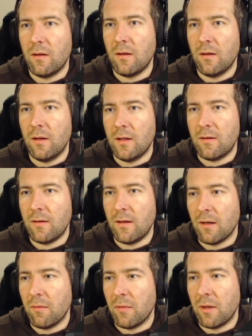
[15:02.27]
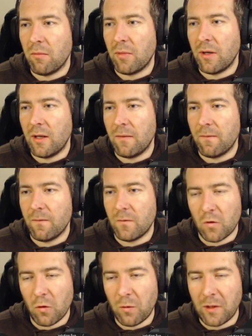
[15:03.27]
DCM, MP.
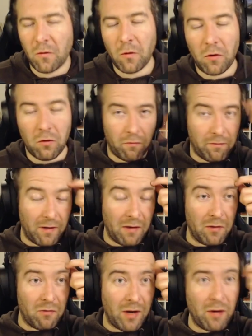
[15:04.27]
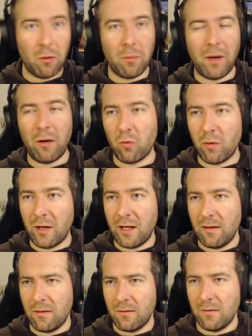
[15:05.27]
So we took a very roundabout
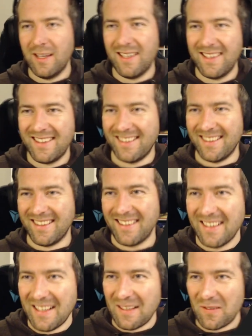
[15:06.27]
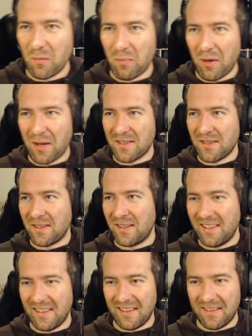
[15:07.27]
way to parse our
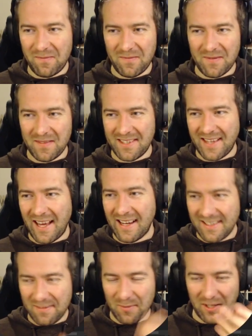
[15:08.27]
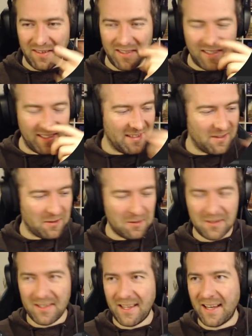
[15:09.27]
stacks, but I think these are our
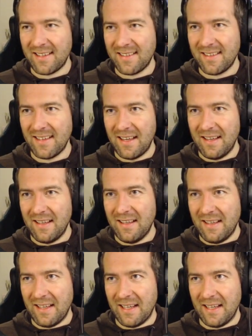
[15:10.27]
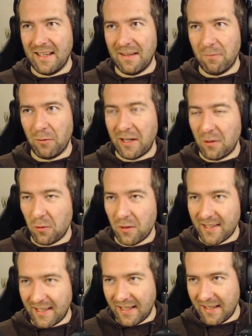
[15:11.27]
stacks. Would I do
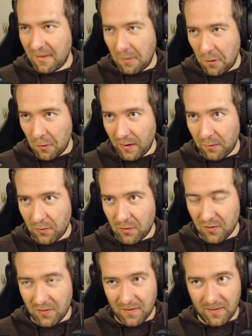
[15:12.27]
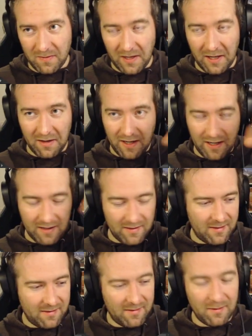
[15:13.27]
this again? No, I would just
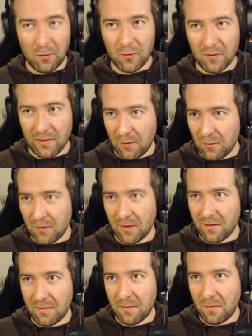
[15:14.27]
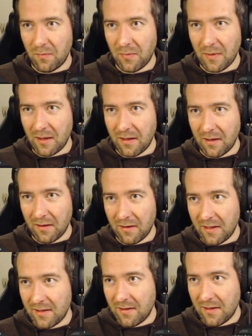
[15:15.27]
index, use
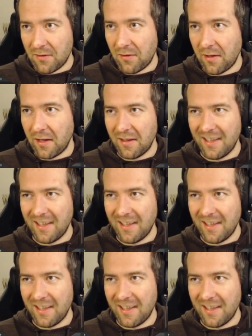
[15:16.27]
this thing.